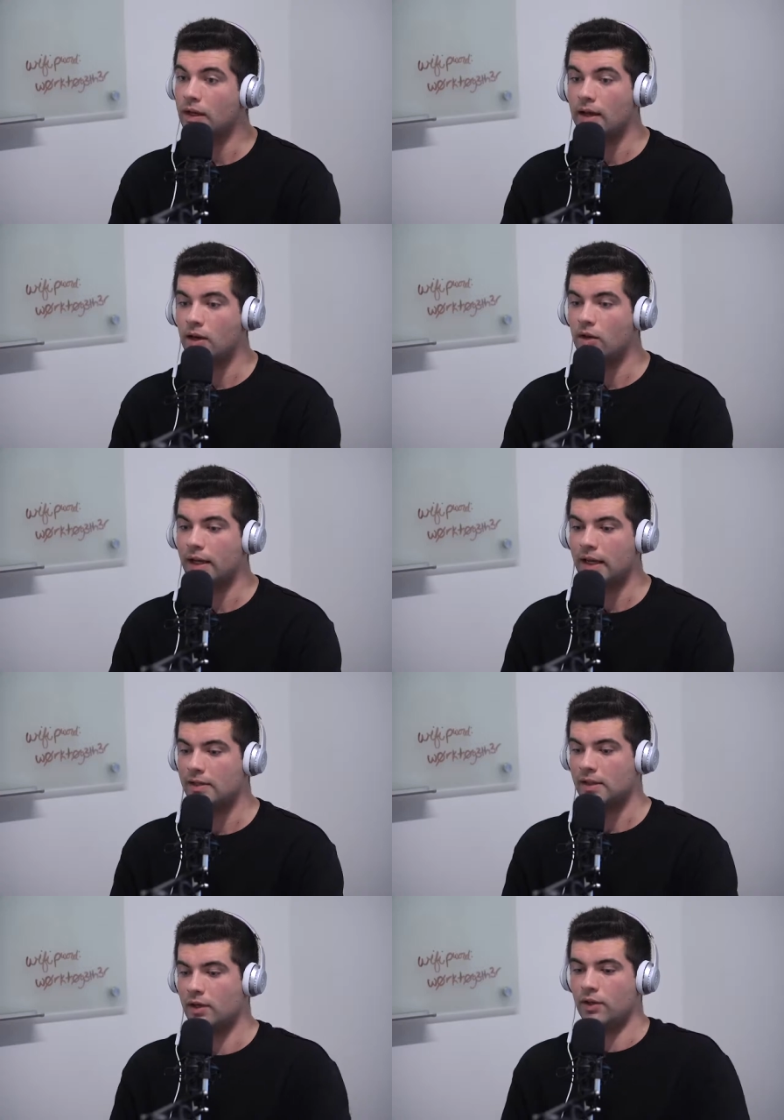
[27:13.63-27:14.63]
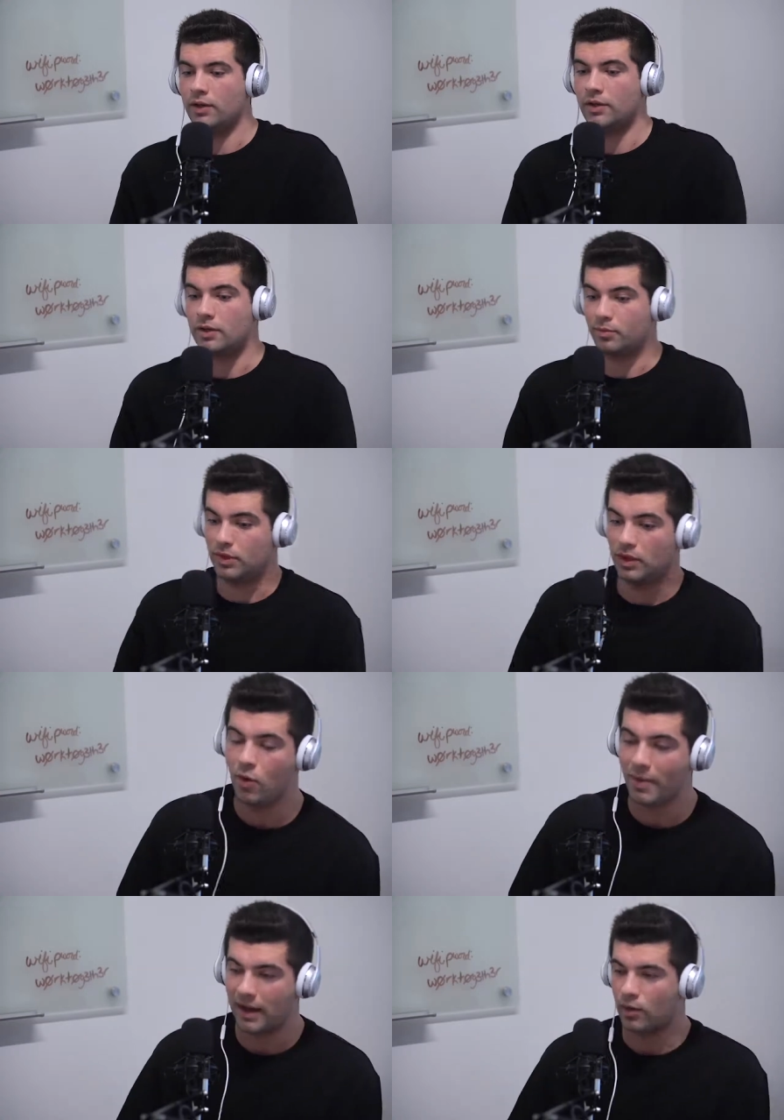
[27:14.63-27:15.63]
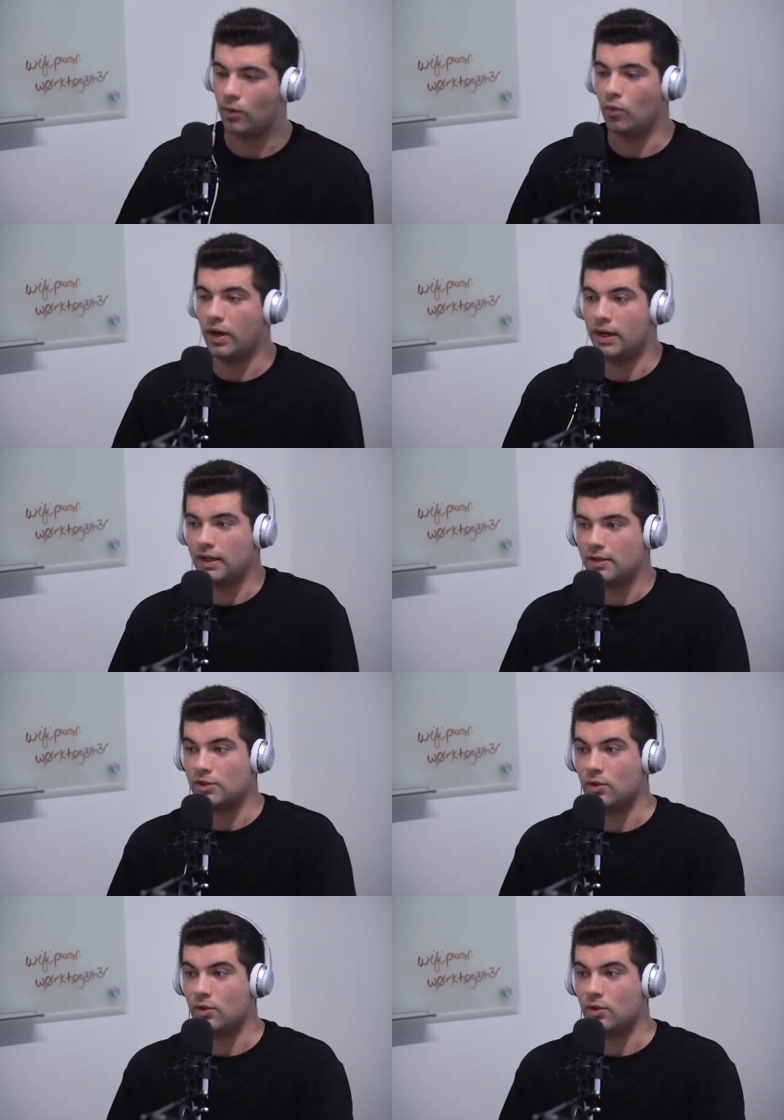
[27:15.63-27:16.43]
Yeah, no, like I said earlier, no matter what it is,